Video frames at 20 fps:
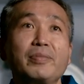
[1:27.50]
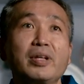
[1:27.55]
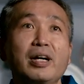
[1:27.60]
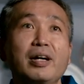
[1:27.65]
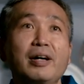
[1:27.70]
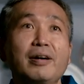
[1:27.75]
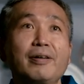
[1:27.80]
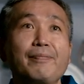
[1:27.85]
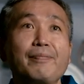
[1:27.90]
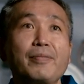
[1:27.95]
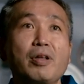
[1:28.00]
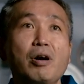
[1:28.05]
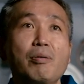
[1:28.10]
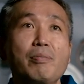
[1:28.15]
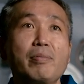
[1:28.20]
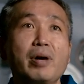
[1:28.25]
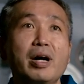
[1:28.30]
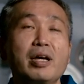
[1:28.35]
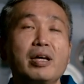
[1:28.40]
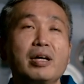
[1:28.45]

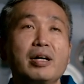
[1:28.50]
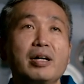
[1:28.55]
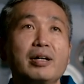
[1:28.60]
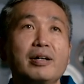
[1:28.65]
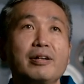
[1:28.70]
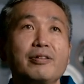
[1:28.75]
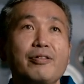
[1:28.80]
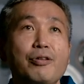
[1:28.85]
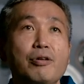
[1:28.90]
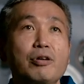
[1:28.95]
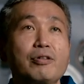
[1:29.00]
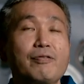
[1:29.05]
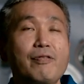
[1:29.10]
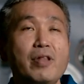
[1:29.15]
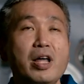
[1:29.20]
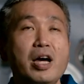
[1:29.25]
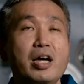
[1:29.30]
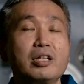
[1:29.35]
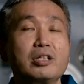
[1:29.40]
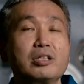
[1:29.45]
on my third
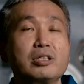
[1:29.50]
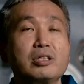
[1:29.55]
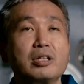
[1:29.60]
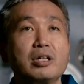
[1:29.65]
flight,